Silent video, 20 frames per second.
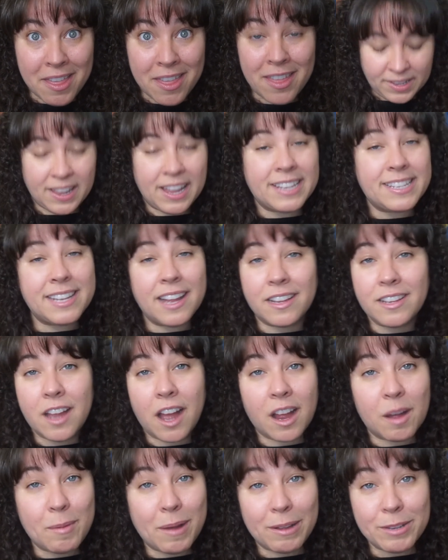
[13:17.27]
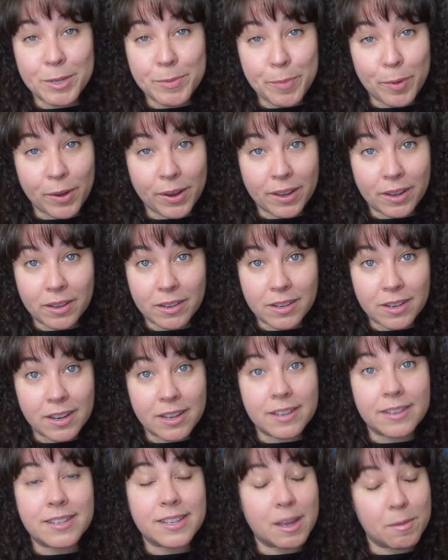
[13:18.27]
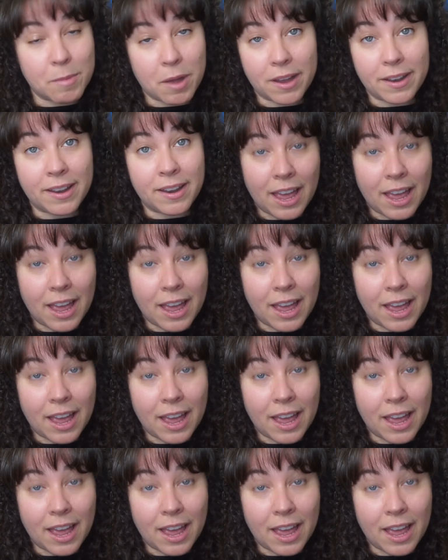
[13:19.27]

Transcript: Let's not talk about spoiled, because come on.